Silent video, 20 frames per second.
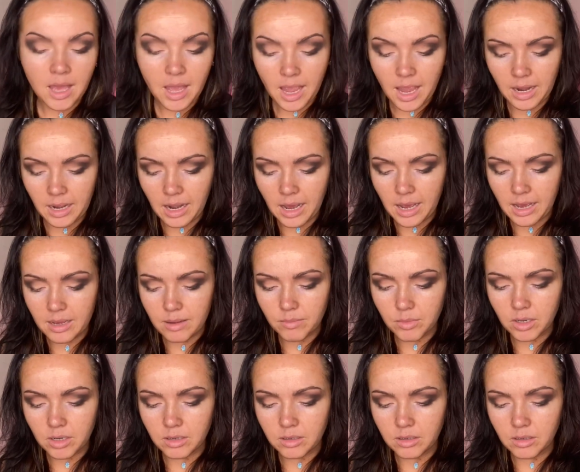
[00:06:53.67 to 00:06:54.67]
And I am
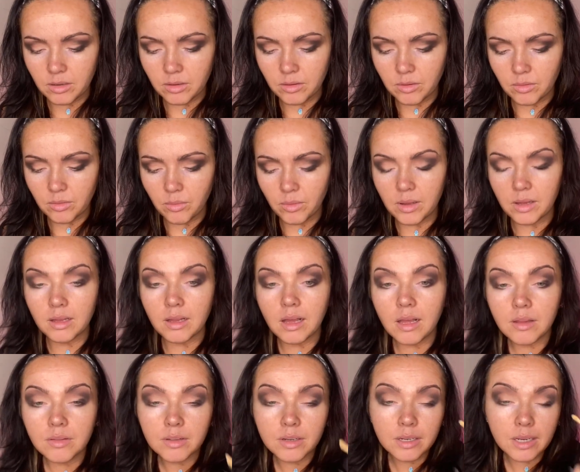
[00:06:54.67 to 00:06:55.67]
gonna do, well,
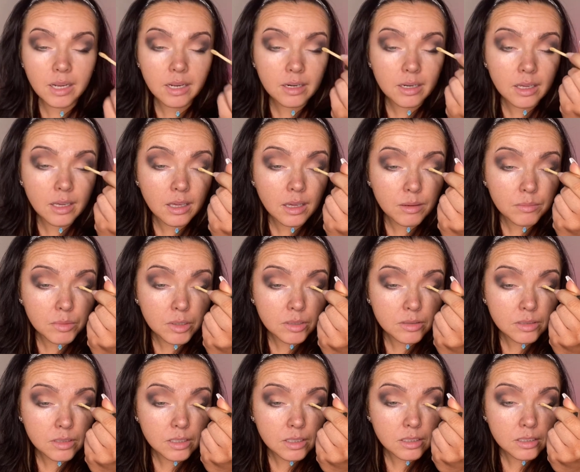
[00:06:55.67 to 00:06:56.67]
the technique I'm
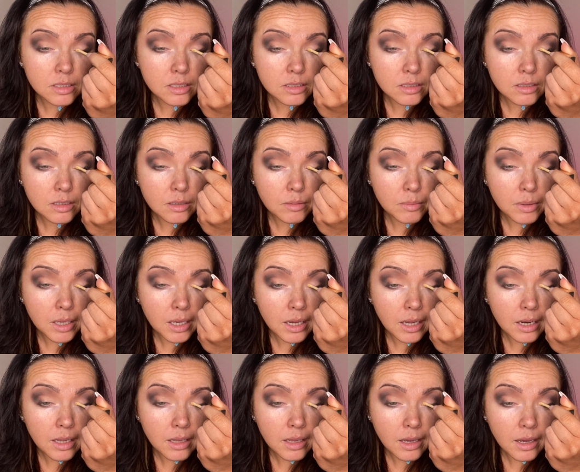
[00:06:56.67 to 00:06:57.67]
using is just gonna be
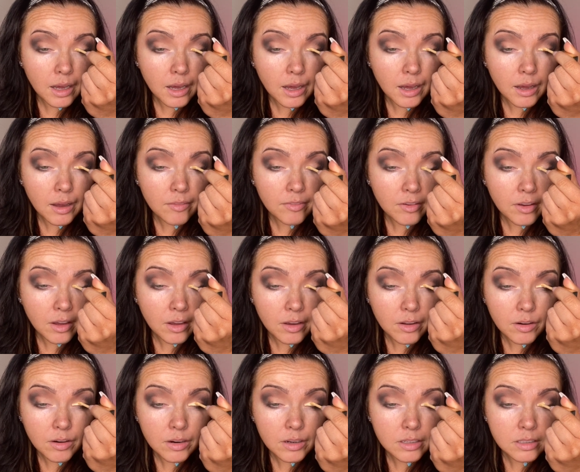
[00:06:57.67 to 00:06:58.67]
kinda like a half cut
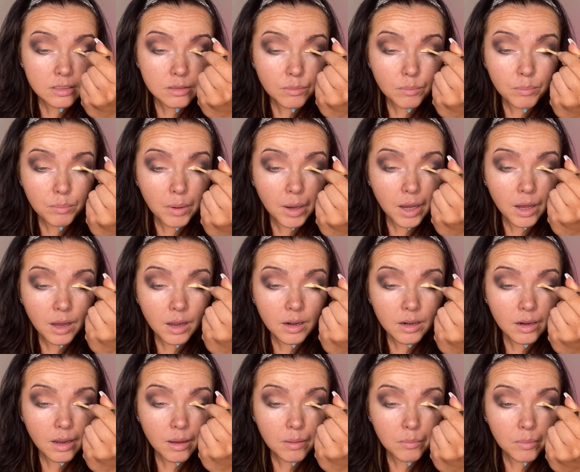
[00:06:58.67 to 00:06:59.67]
crease, but
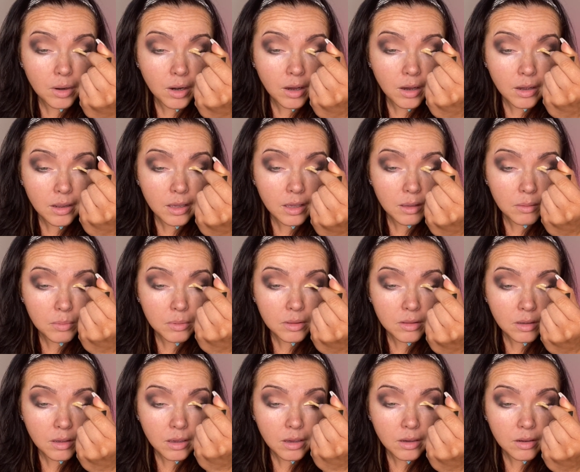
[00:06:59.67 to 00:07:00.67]
I'm not keeping the
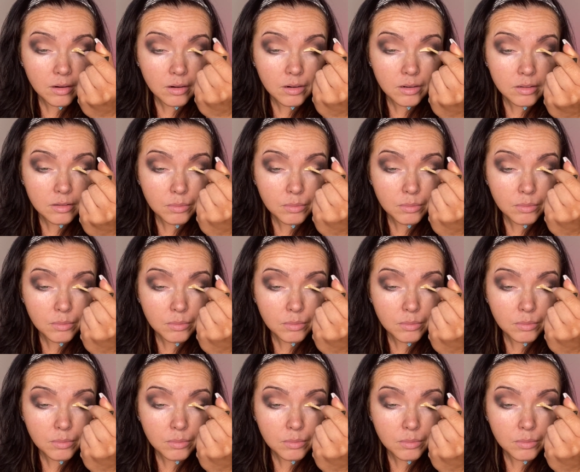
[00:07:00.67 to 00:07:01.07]
cut crease